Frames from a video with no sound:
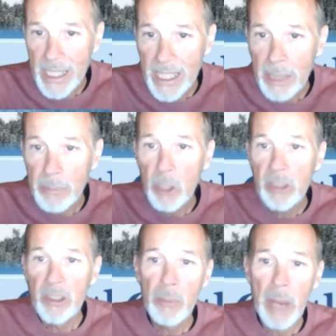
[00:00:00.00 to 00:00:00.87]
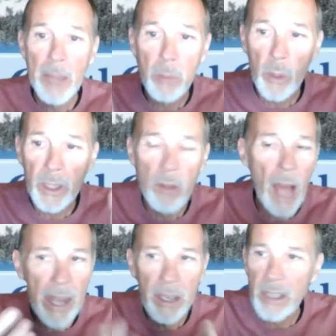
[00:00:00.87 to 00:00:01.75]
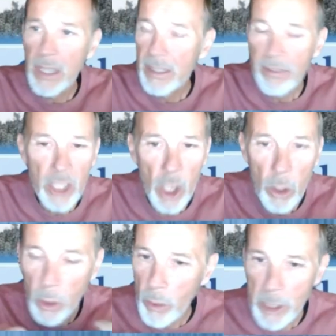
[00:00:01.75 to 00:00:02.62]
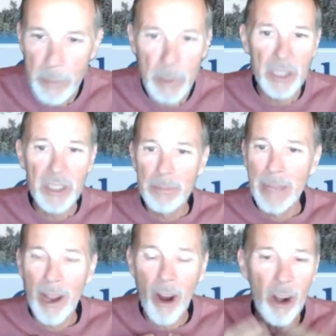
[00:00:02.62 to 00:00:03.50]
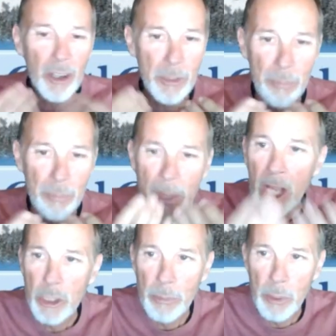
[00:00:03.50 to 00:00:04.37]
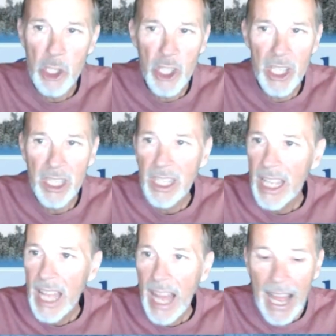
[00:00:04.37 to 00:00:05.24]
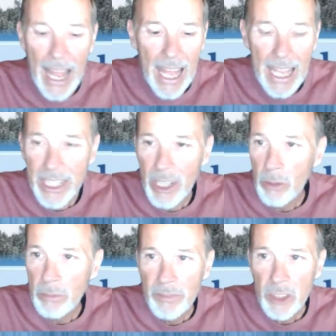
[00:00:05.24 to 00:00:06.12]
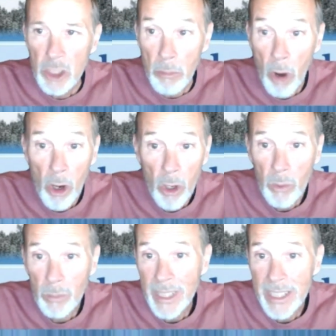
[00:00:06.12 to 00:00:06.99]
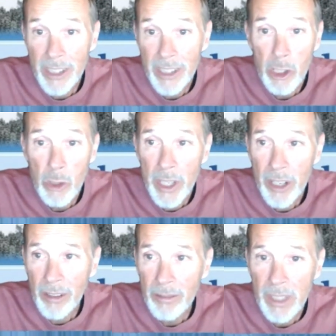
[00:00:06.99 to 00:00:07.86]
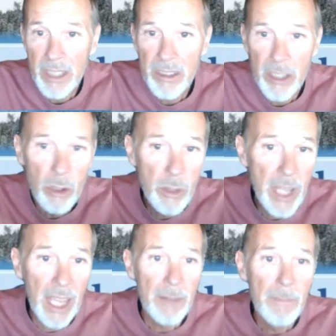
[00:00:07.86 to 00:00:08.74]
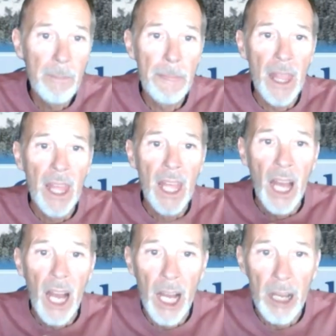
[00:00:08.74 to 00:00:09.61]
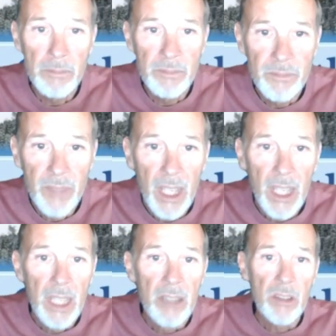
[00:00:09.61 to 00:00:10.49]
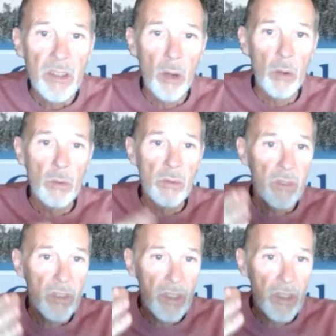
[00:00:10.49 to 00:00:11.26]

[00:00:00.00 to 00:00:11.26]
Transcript: written in the books of the Bible. And I, you know, the Lord has put this in my heart to push it. Tomorrow is the new year, is the new day. Tonight, sundown